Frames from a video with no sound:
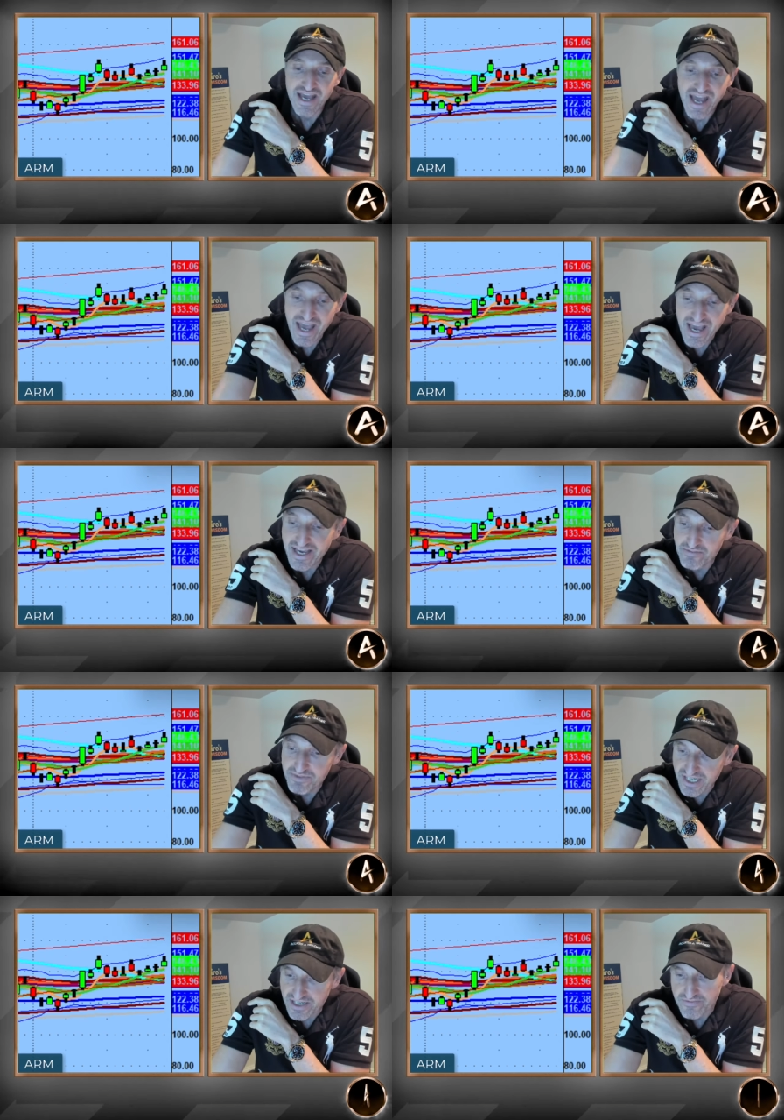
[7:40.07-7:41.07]

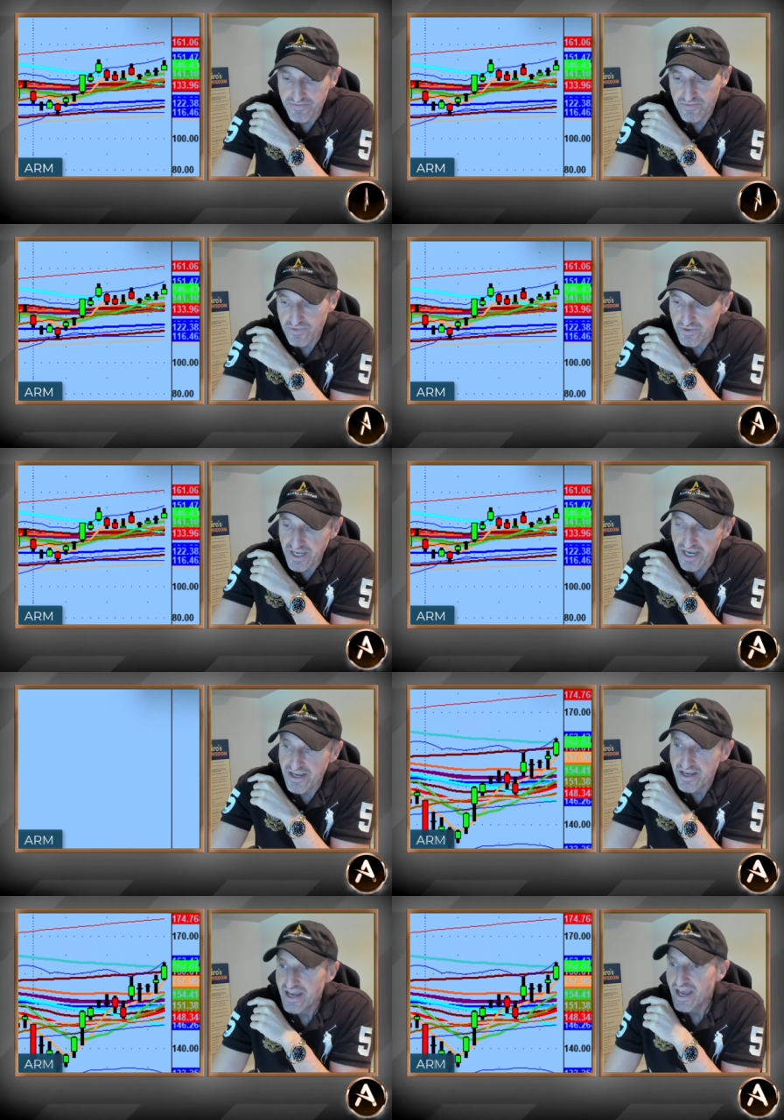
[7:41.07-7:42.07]
AMD, okay,
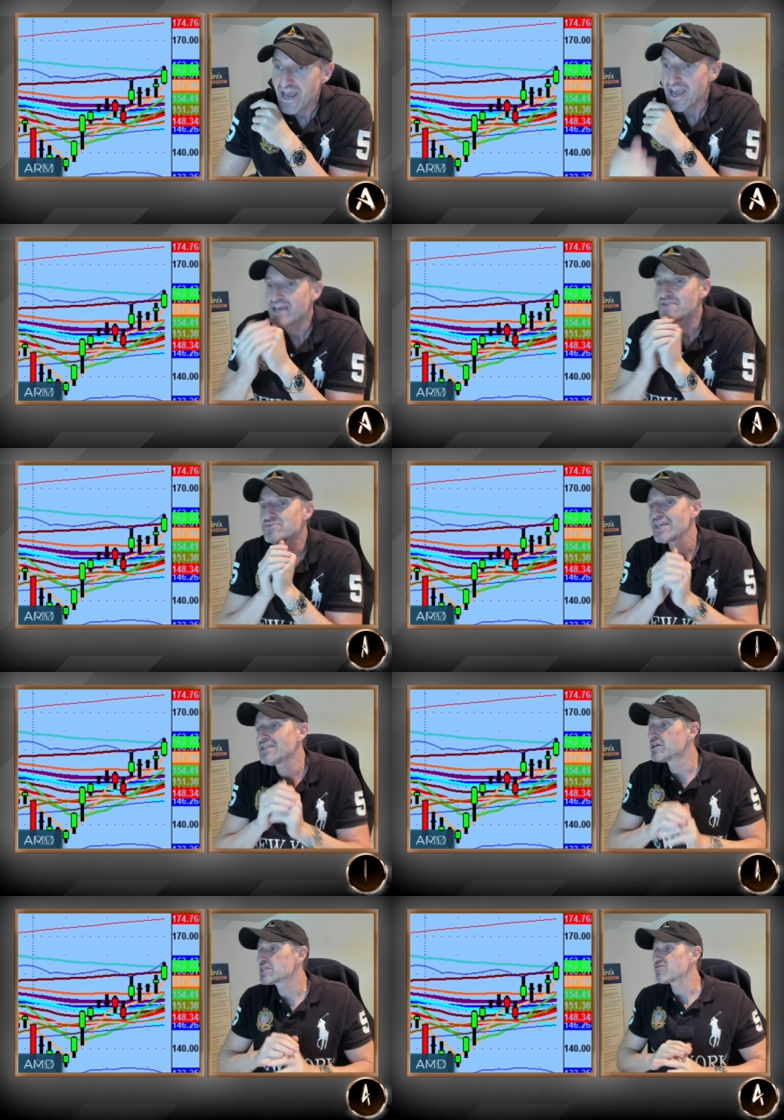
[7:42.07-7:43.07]
AMD looks